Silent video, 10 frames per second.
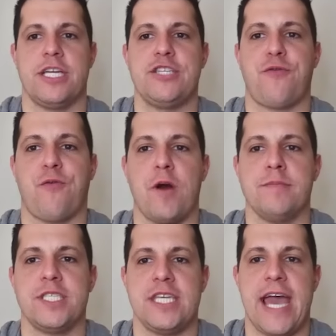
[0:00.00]
He's
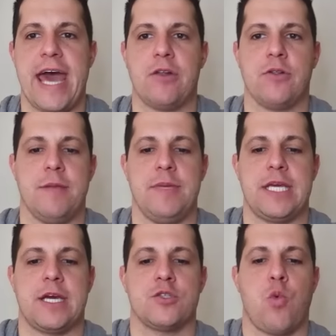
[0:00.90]
from Seattle, and
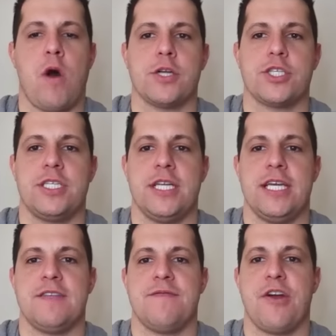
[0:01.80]
because Washington
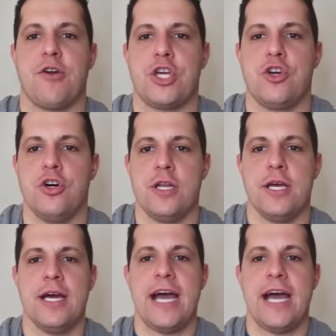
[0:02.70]
isn't very good,